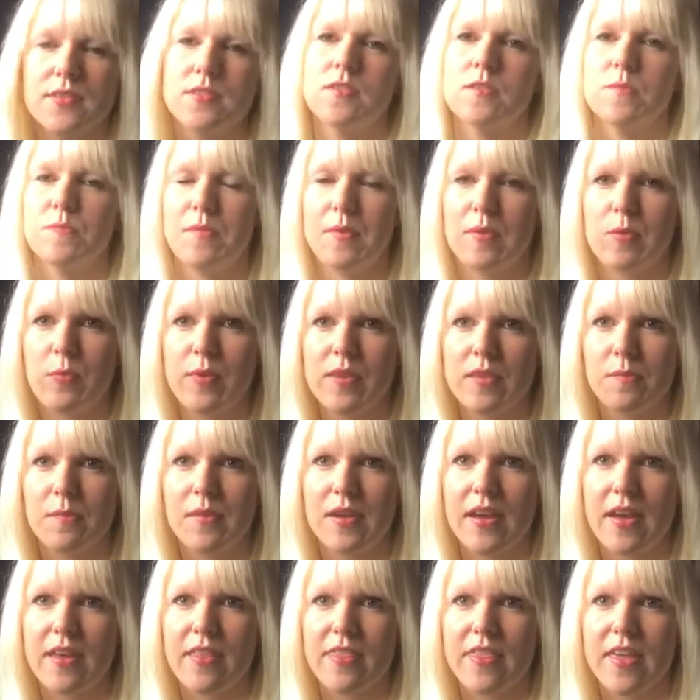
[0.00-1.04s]
stuck with me,
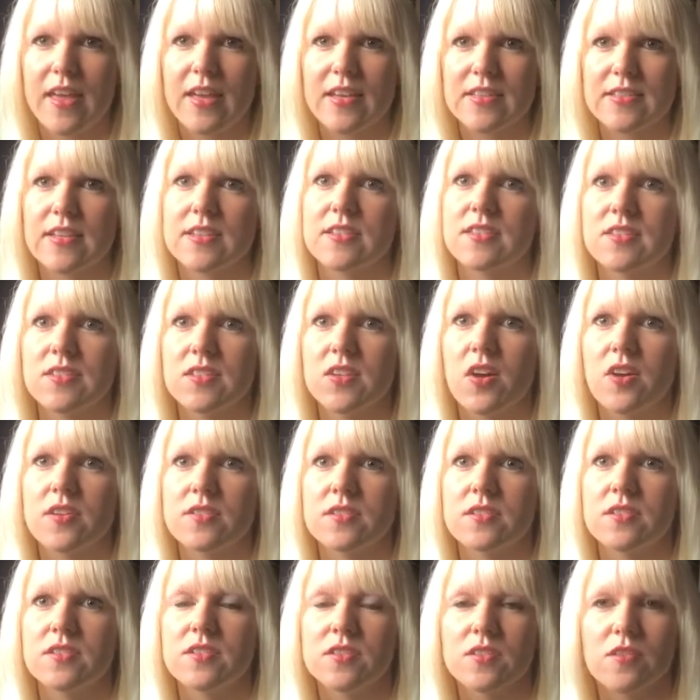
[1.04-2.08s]
I think, as I
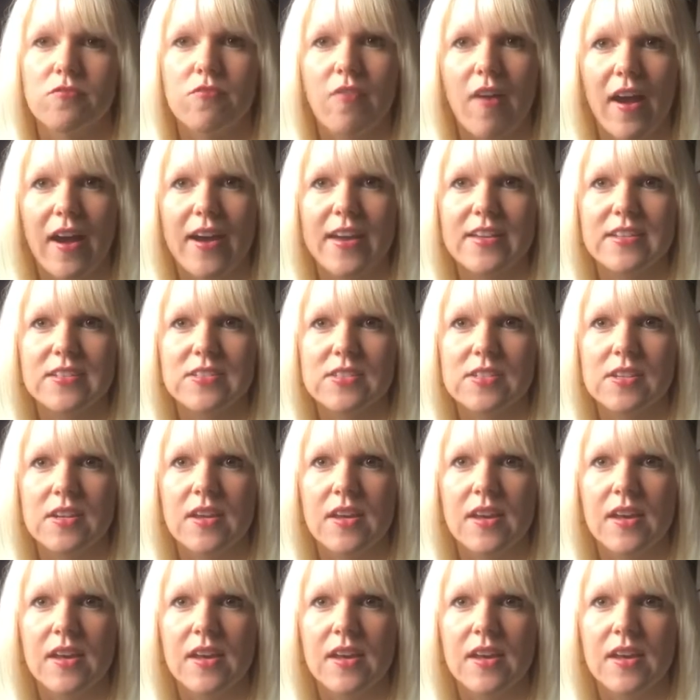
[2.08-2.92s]
started to write.